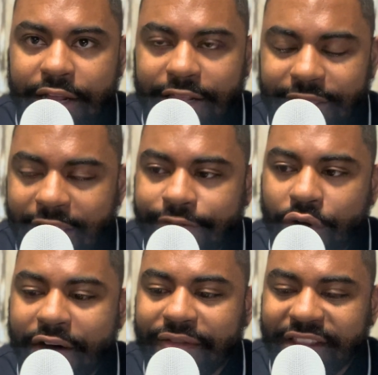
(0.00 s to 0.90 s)
level
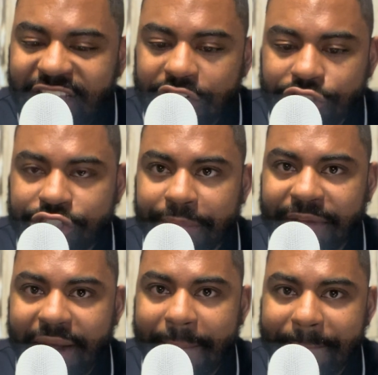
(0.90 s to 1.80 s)
of leadership
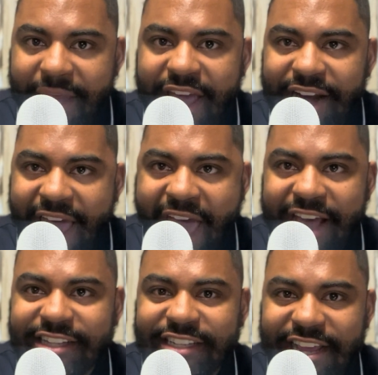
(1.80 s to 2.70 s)
that a man
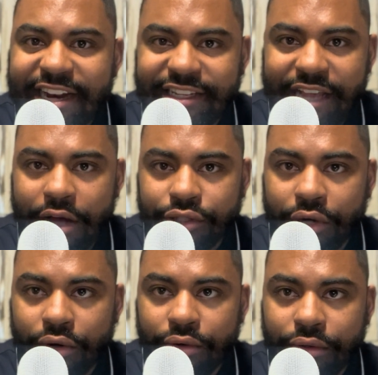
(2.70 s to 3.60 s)
has in his
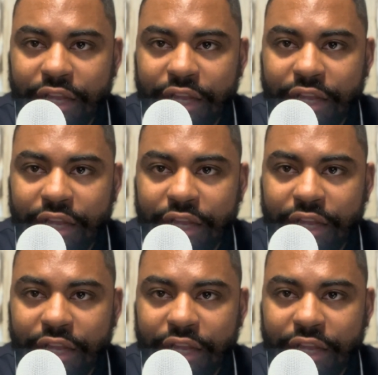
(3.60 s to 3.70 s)
household.